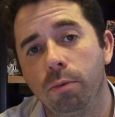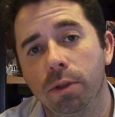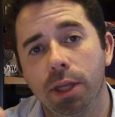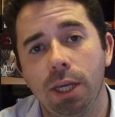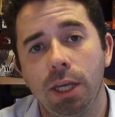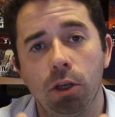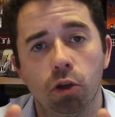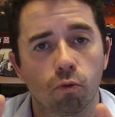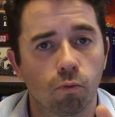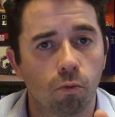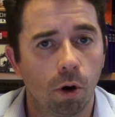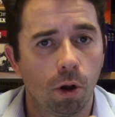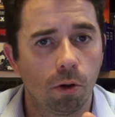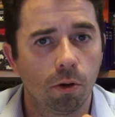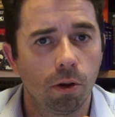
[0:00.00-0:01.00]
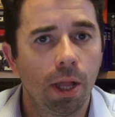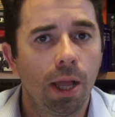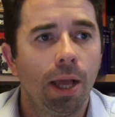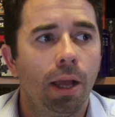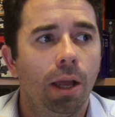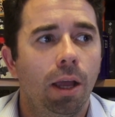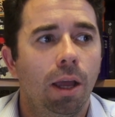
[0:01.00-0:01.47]
with each roll,
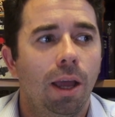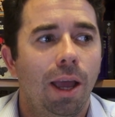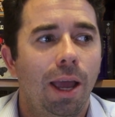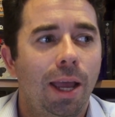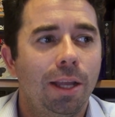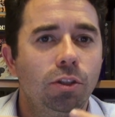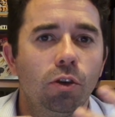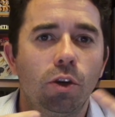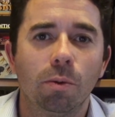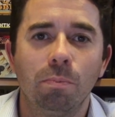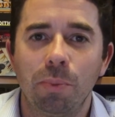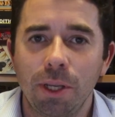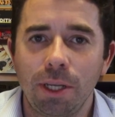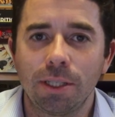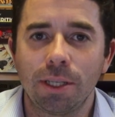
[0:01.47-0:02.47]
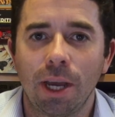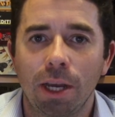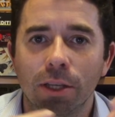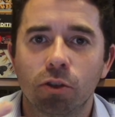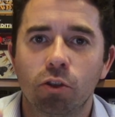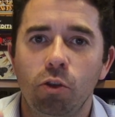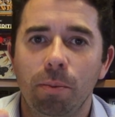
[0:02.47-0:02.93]
and to complete
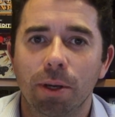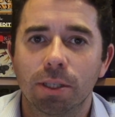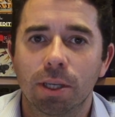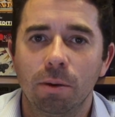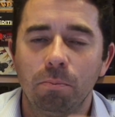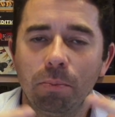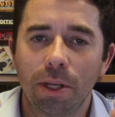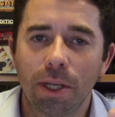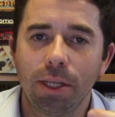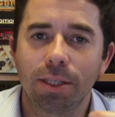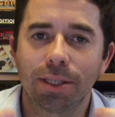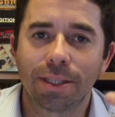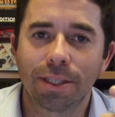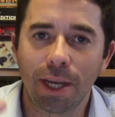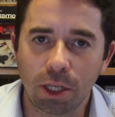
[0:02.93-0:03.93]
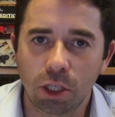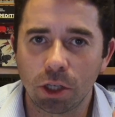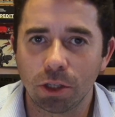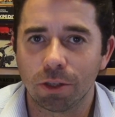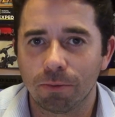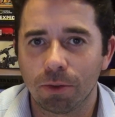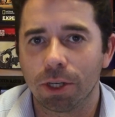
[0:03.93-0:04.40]
tasks you must complete
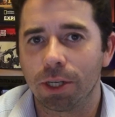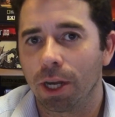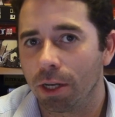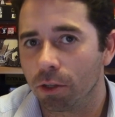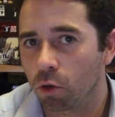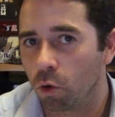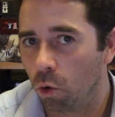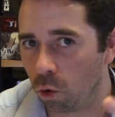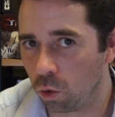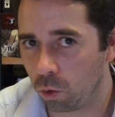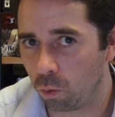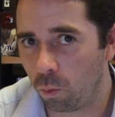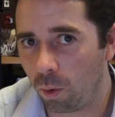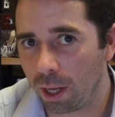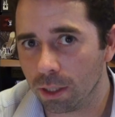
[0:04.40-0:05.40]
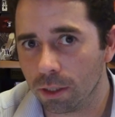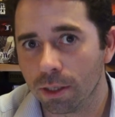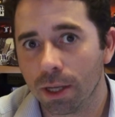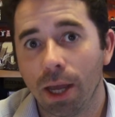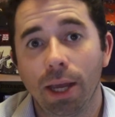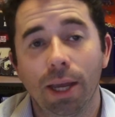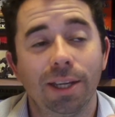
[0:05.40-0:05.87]
sections of the task all at once,
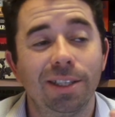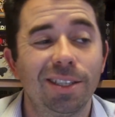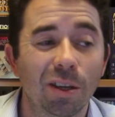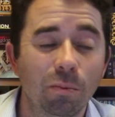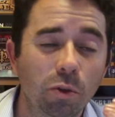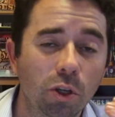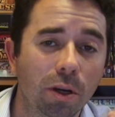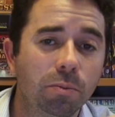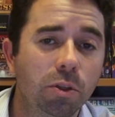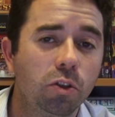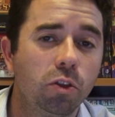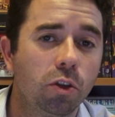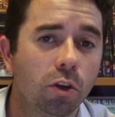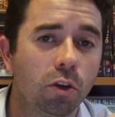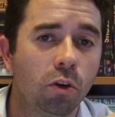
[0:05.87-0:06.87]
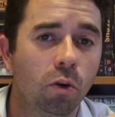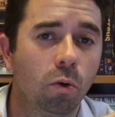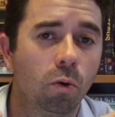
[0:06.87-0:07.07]
and sometimes in certain